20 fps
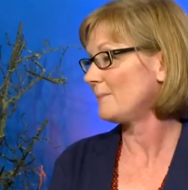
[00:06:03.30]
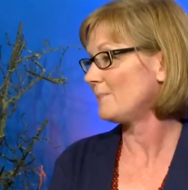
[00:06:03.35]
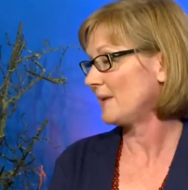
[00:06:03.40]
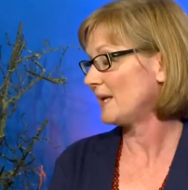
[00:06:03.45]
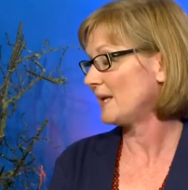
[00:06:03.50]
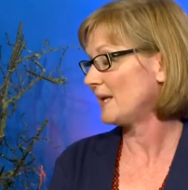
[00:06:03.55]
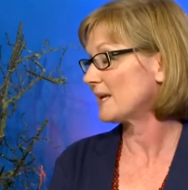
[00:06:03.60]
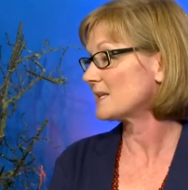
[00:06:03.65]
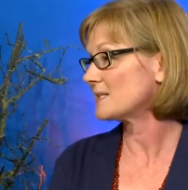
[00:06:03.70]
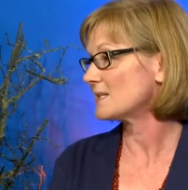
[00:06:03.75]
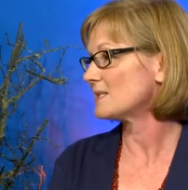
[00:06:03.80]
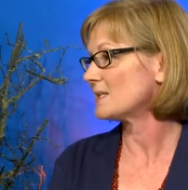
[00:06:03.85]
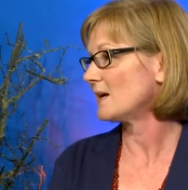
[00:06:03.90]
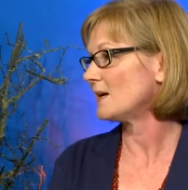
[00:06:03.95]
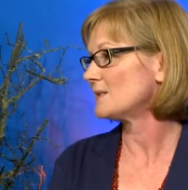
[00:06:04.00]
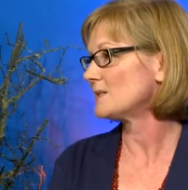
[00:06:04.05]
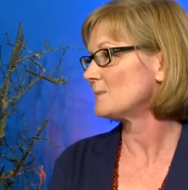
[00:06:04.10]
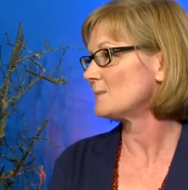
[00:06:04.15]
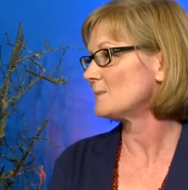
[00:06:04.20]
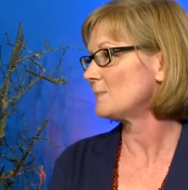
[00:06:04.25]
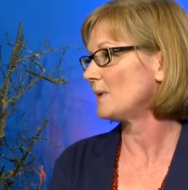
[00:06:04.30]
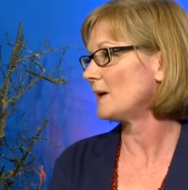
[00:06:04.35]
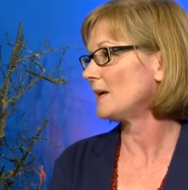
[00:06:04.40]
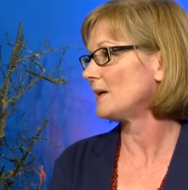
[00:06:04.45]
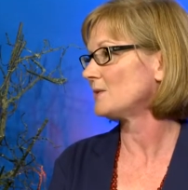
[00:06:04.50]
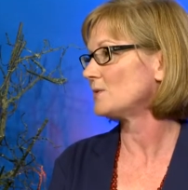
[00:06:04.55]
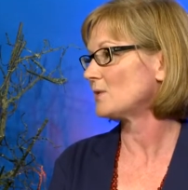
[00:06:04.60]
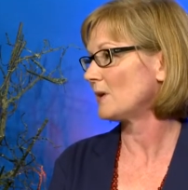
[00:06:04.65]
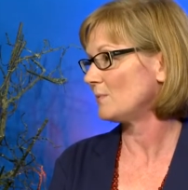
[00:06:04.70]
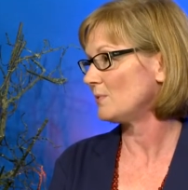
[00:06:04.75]
exercised by a
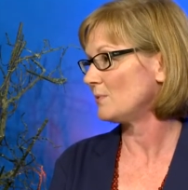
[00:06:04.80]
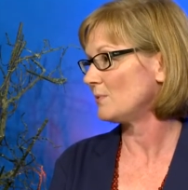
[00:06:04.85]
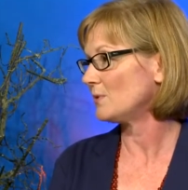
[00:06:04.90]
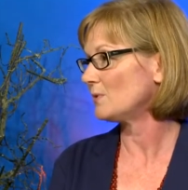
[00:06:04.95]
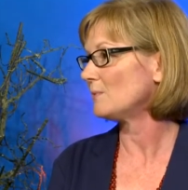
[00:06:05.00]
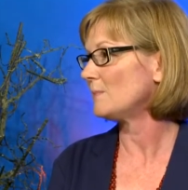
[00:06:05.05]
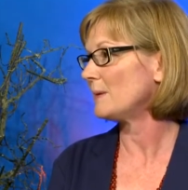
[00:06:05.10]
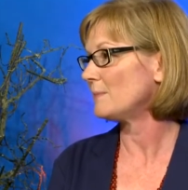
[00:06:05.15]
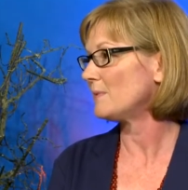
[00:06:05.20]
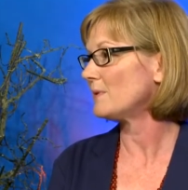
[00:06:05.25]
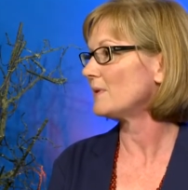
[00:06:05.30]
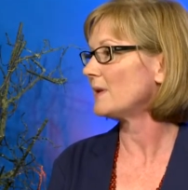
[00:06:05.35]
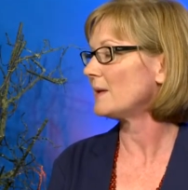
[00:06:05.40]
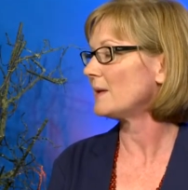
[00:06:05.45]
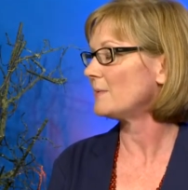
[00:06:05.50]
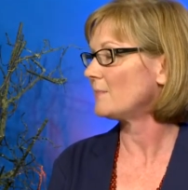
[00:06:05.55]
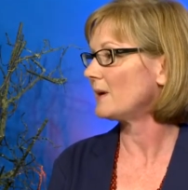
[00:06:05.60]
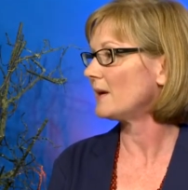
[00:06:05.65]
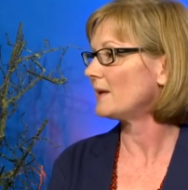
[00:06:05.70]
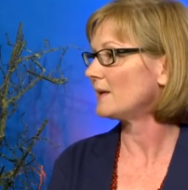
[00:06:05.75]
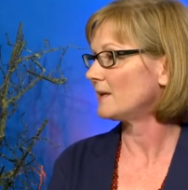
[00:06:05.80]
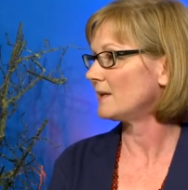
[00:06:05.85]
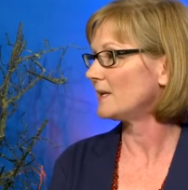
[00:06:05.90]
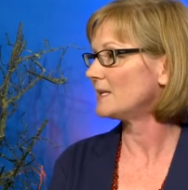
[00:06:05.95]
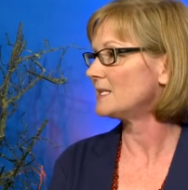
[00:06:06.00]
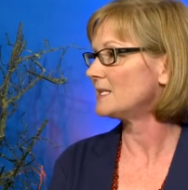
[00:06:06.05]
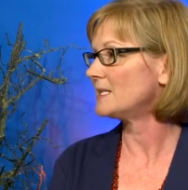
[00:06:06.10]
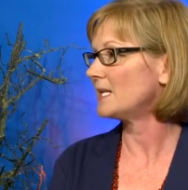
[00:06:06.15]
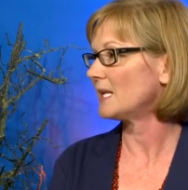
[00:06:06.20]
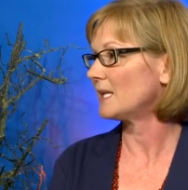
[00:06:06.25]
tribunal member than by a
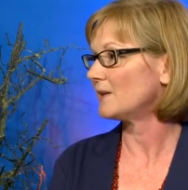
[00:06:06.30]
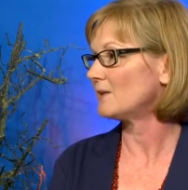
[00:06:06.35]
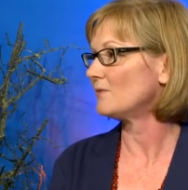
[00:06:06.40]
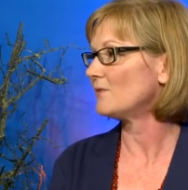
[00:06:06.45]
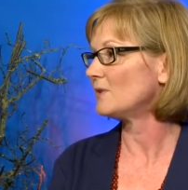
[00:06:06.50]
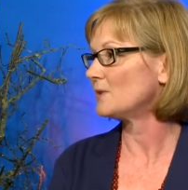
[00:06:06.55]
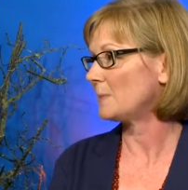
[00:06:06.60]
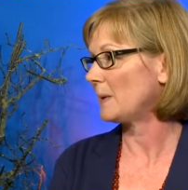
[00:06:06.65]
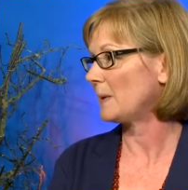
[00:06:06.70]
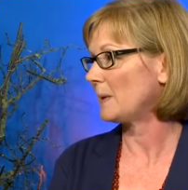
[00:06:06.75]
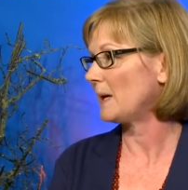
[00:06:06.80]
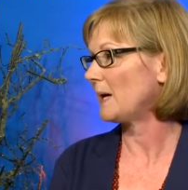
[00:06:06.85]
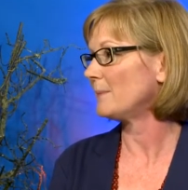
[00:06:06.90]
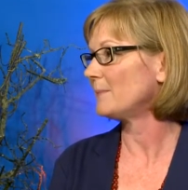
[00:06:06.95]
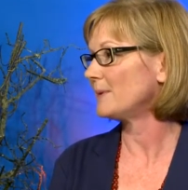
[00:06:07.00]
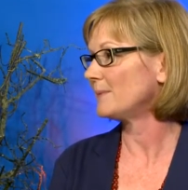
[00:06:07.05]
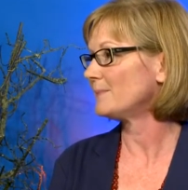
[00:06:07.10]
delegate of the department.